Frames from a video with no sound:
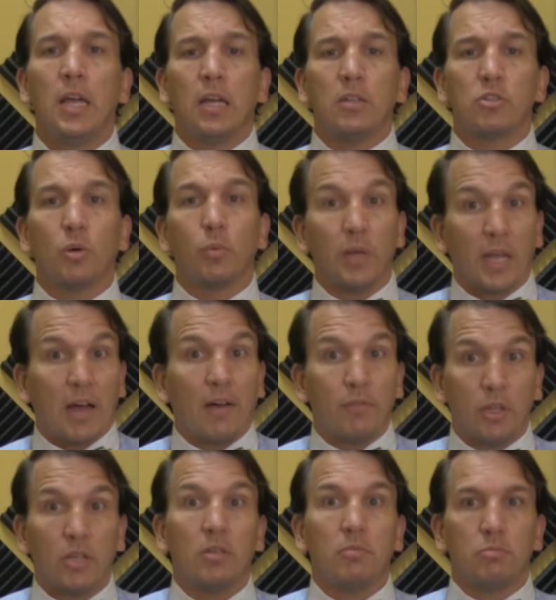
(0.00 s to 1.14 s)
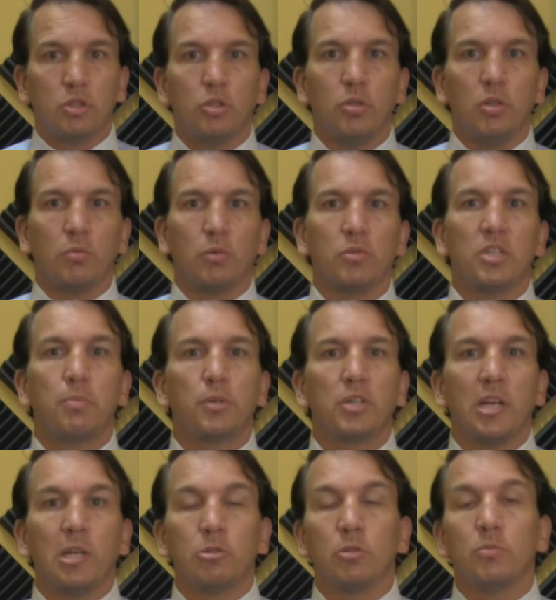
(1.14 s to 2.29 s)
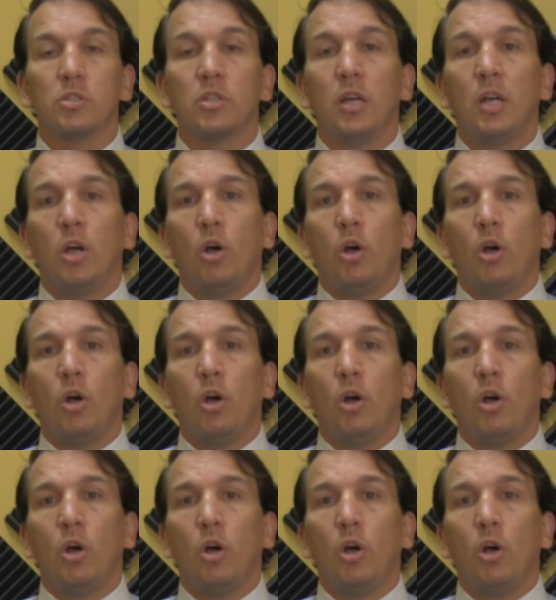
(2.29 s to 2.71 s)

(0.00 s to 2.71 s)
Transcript: And so we have the 2-year-old temper tantrums.